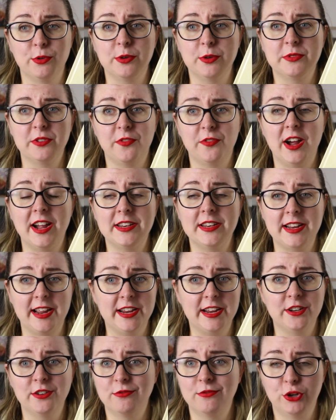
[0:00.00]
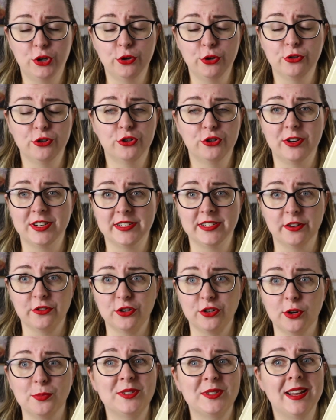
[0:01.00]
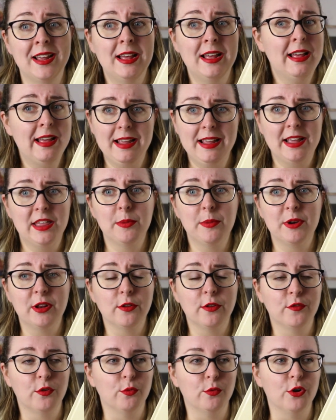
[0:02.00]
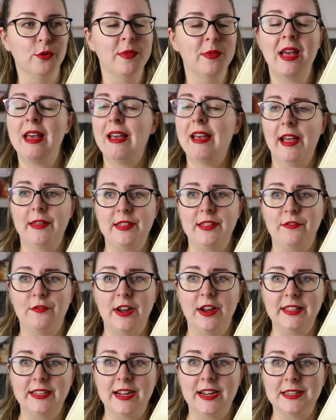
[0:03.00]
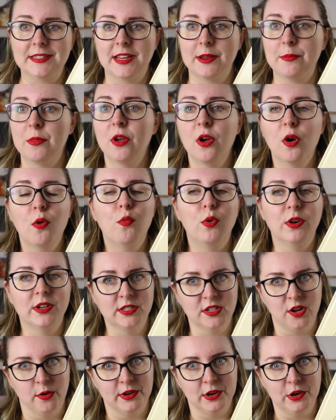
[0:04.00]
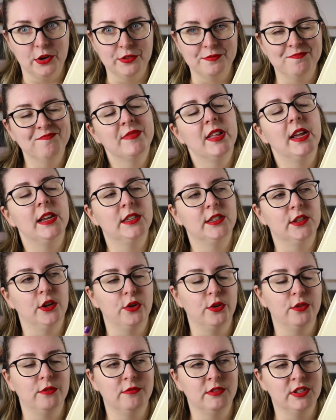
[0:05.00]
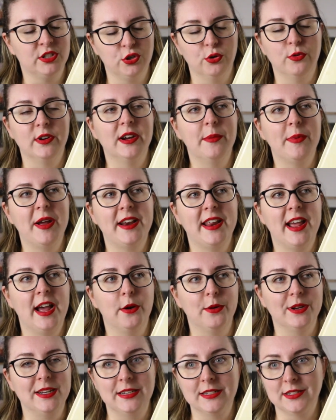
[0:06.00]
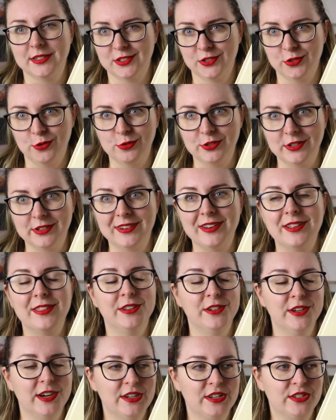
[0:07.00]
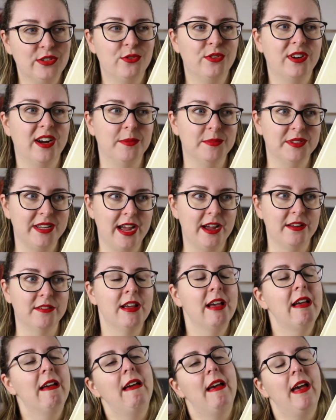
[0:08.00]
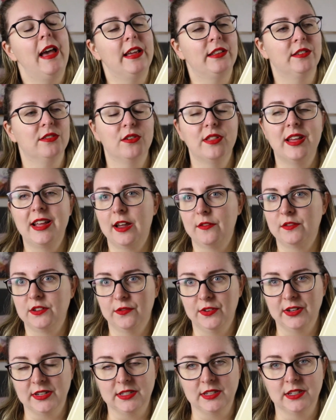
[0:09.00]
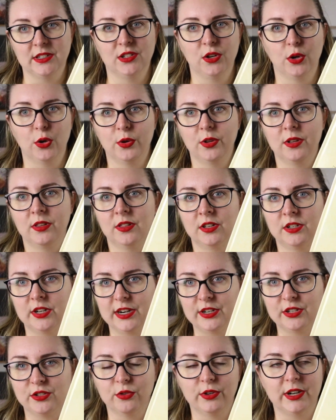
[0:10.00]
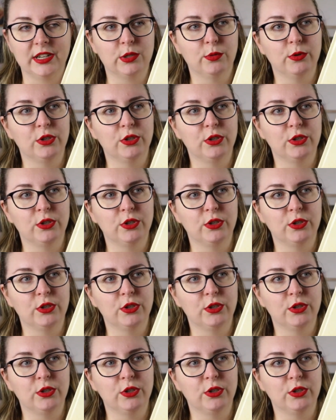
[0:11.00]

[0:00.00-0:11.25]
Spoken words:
room to find a huge triceratops in the middle of the room, and they finally ask him what is going on. And so the story about how he has stolen the dinosaur comes out, and so they have to fix it. So the dinosaur gets